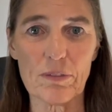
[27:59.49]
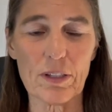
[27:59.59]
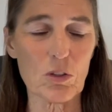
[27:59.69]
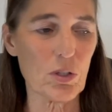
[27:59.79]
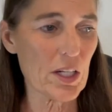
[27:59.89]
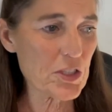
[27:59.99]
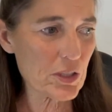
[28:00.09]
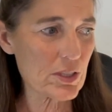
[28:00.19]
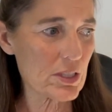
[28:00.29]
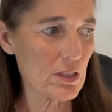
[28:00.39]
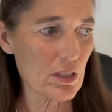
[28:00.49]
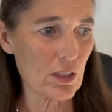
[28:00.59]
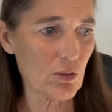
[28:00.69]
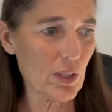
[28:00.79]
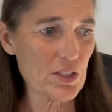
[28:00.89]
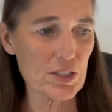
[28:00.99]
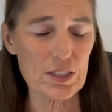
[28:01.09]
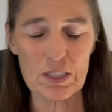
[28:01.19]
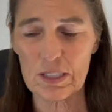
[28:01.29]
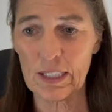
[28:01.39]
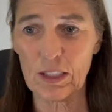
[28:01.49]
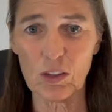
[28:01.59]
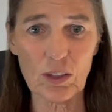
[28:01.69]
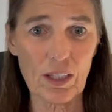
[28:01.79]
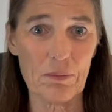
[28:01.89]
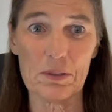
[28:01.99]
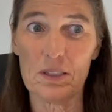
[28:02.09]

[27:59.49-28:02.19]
of incredulous, incredulously looked at him